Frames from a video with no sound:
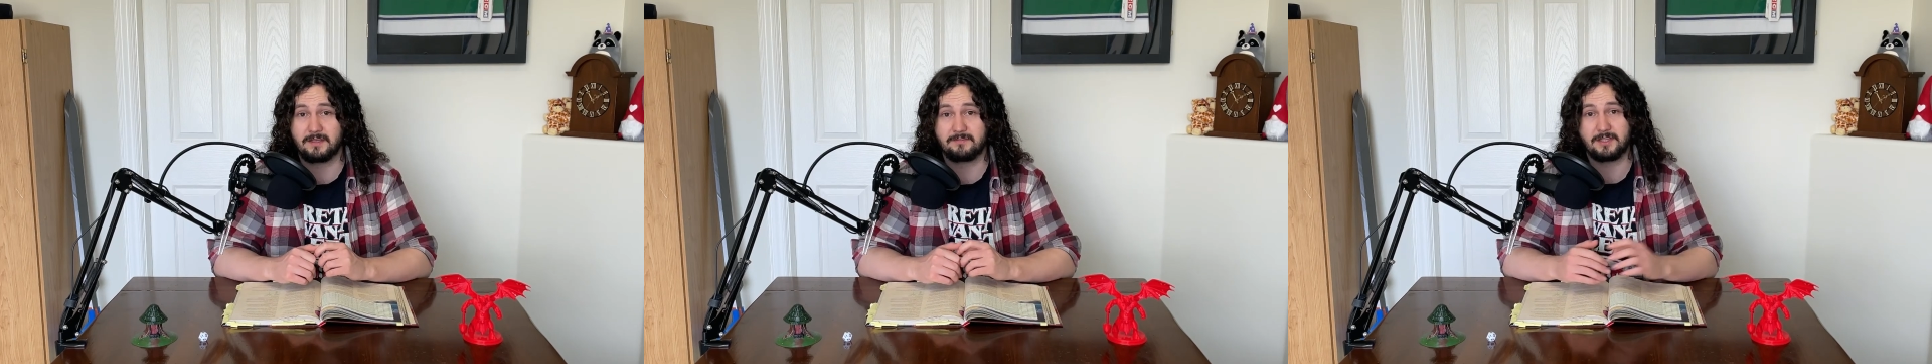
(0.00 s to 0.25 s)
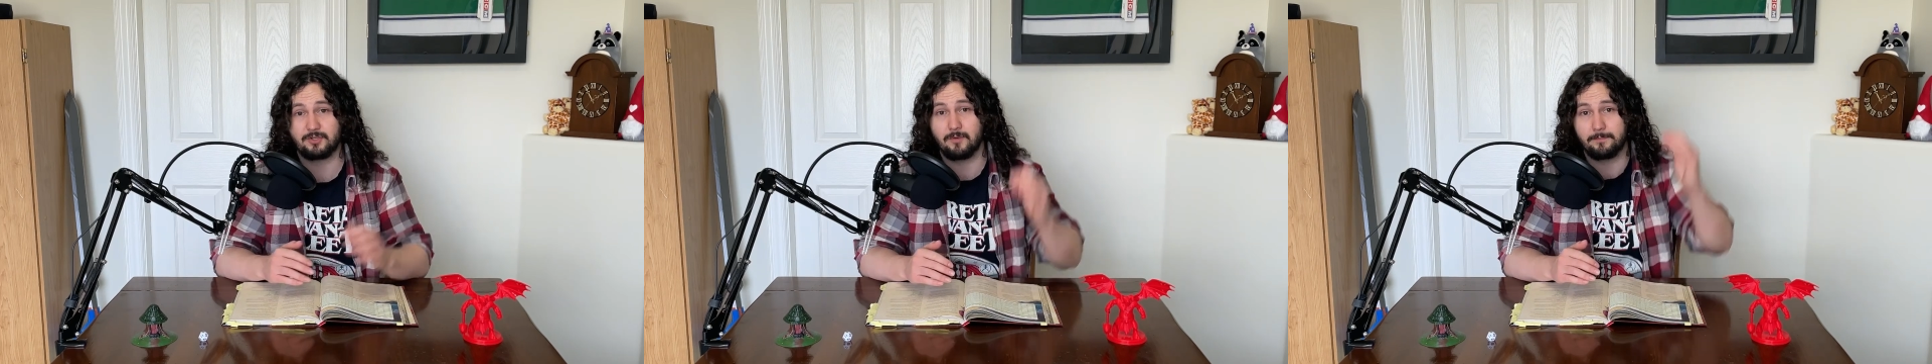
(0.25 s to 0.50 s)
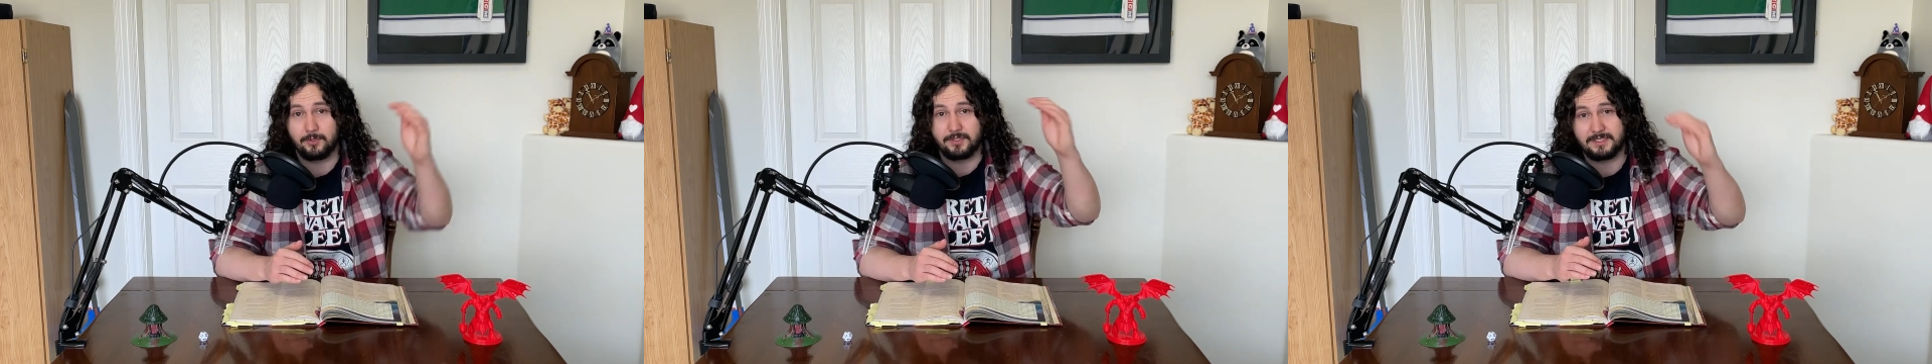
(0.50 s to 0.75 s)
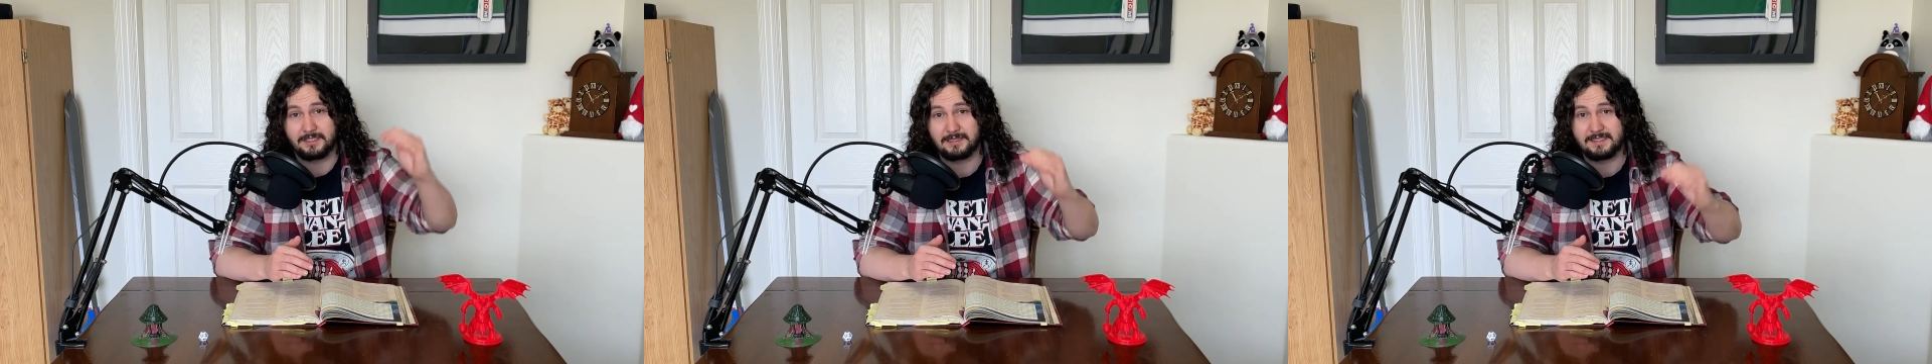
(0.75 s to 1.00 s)
If they do a
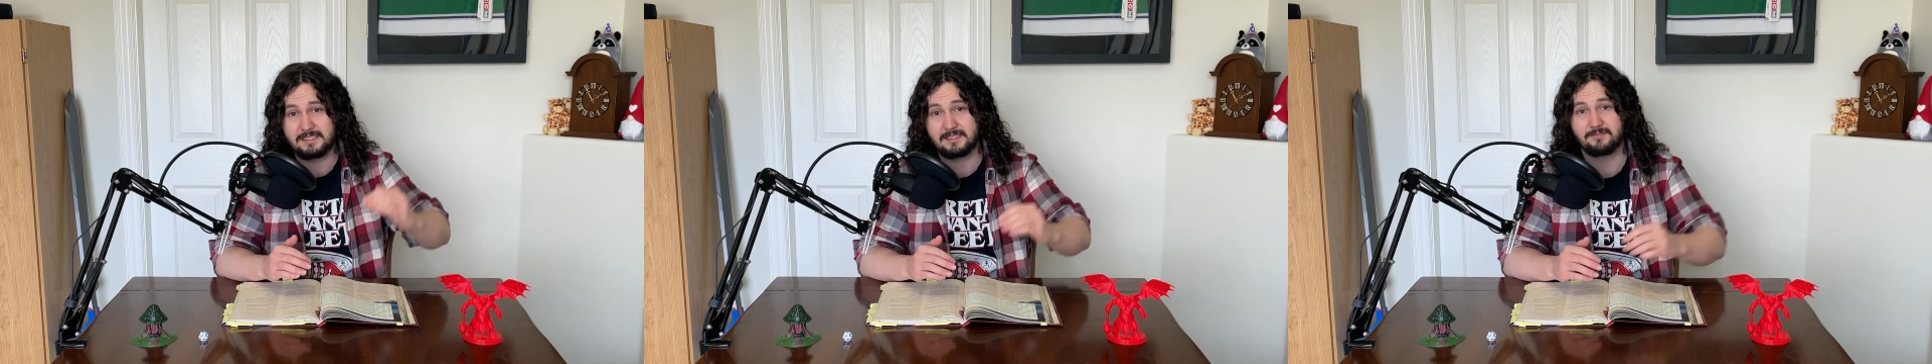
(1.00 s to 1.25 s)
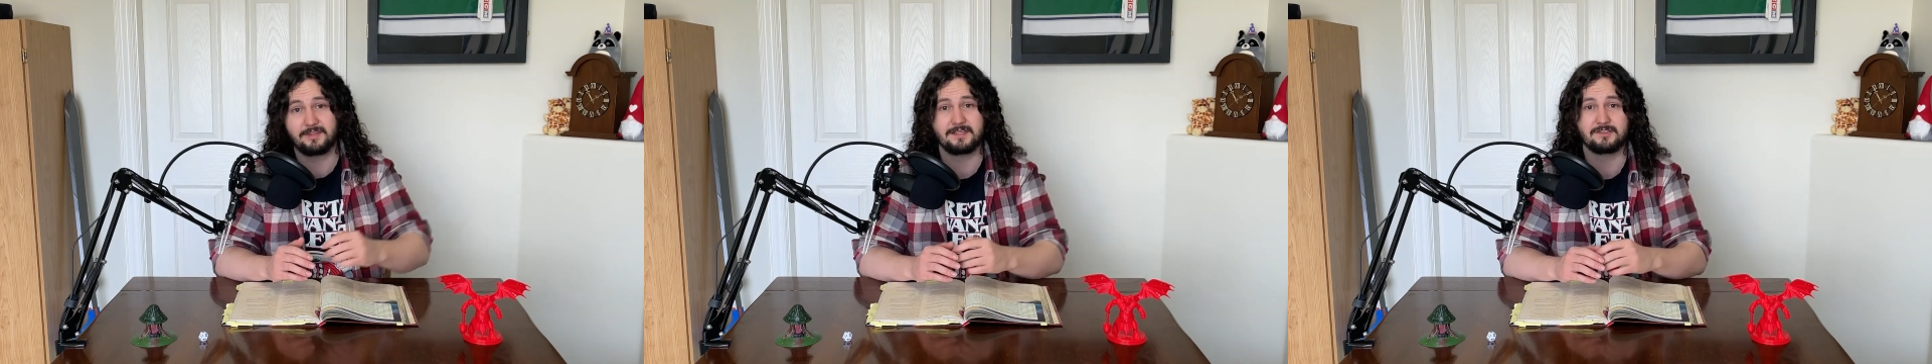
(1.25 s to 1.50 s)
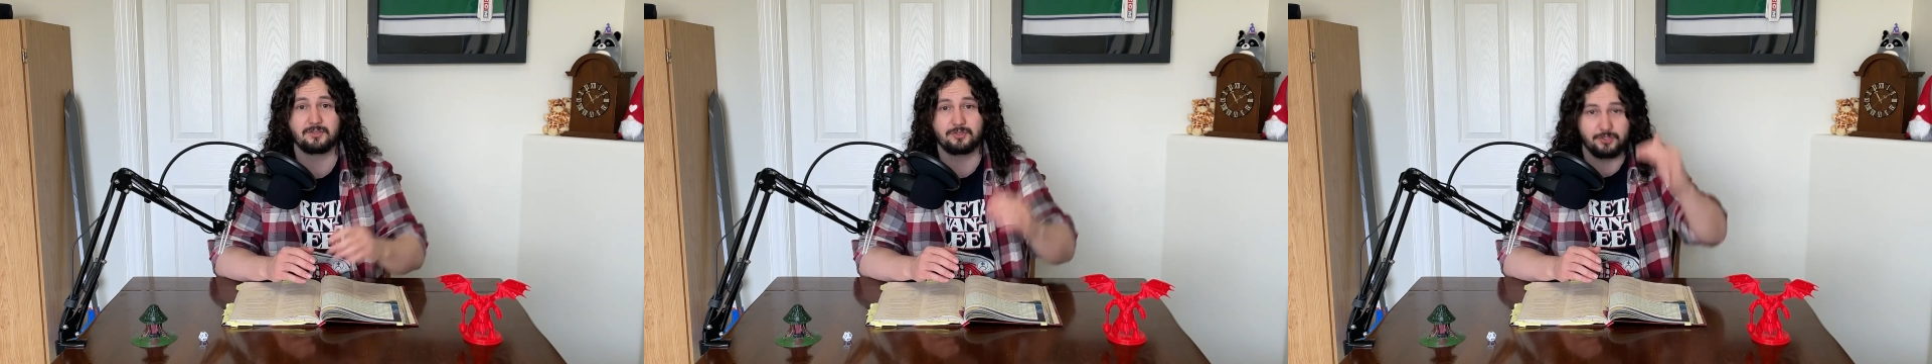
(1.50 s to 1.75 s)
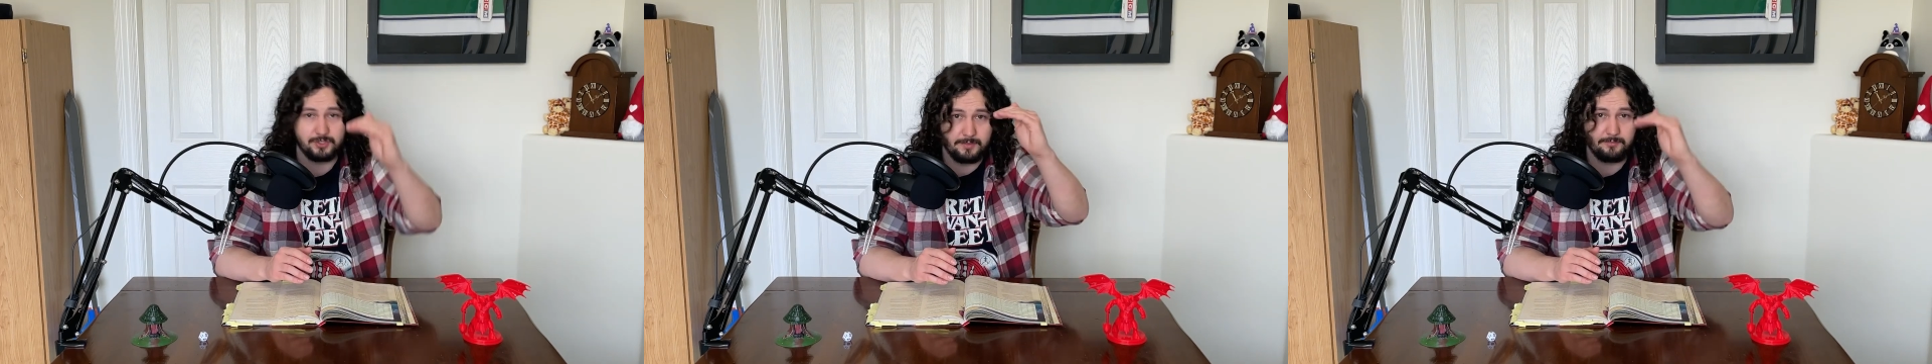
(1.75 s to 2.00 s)
bulleted list of things, they're
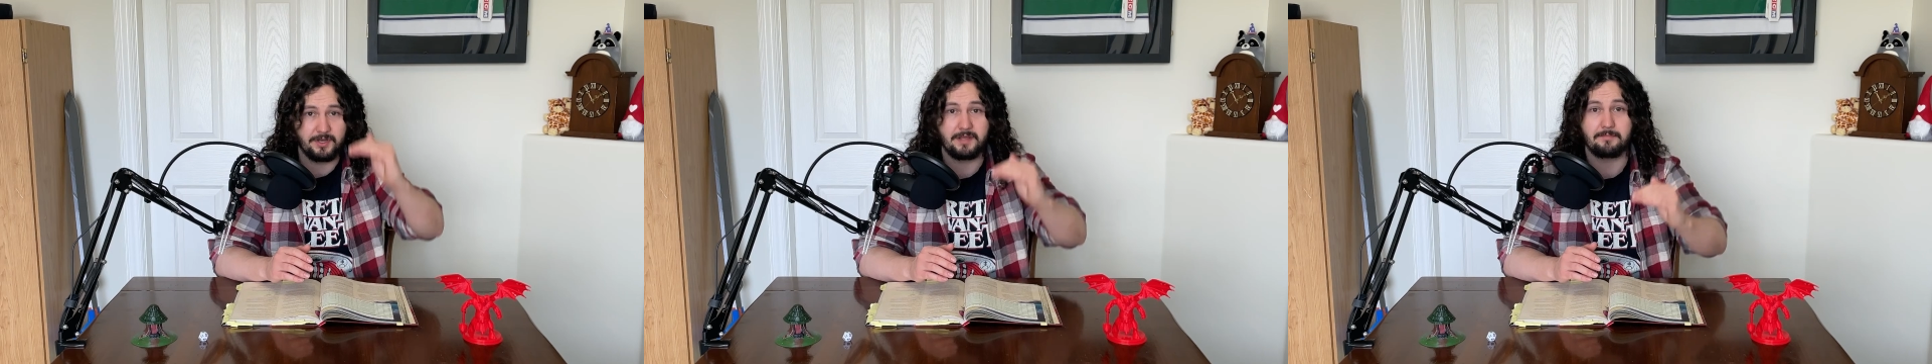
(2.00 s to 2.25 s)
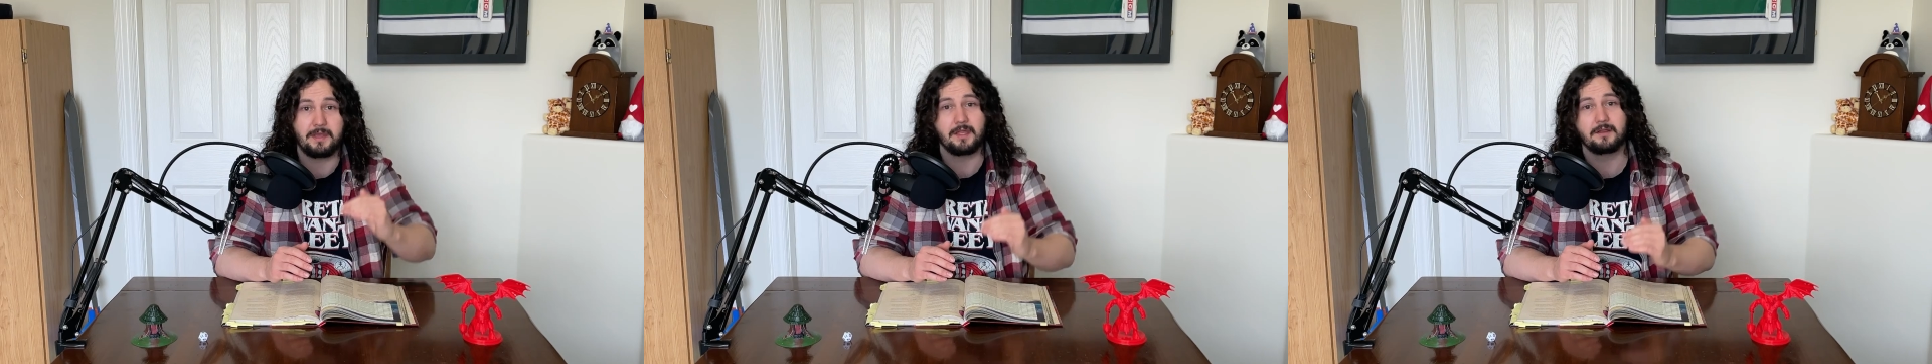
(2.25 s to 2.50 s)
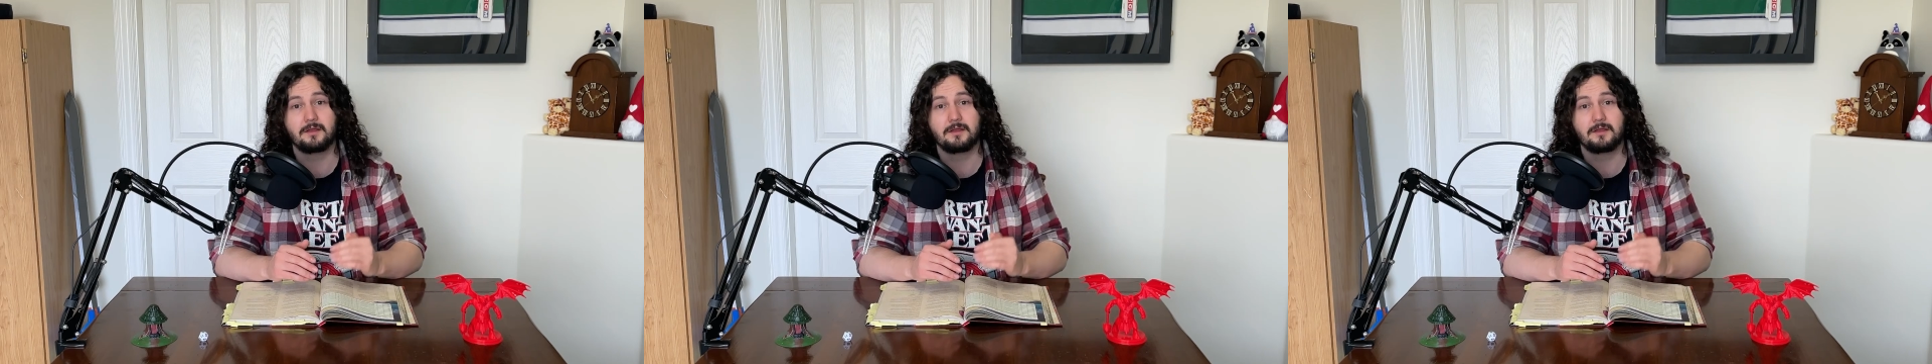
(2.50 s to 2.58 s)
usually pretty mid,